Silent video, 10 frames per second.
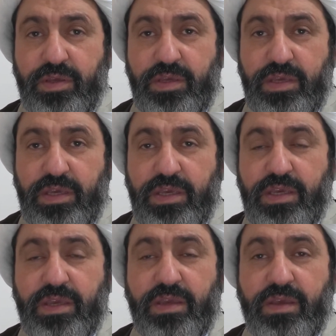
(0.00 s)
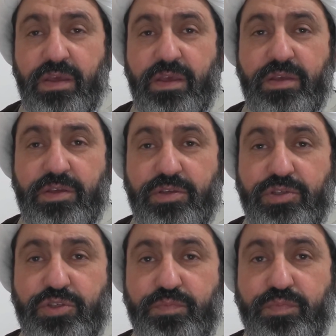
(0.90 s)
he
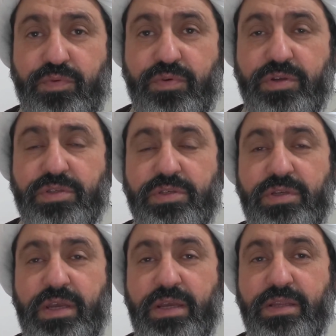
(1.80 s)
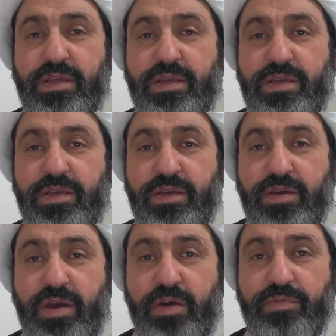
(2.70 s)
supports and he
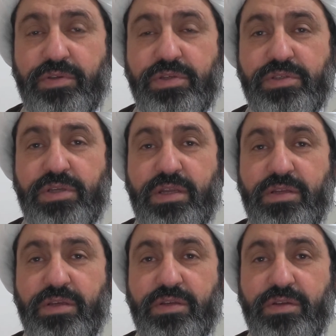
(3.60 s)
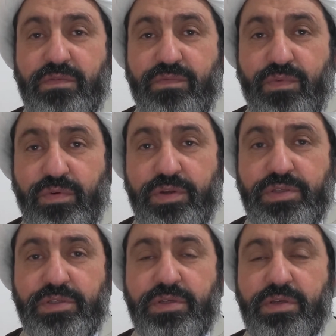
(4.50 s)
encourages and he
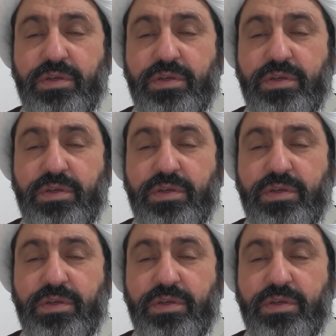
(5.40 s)
rewards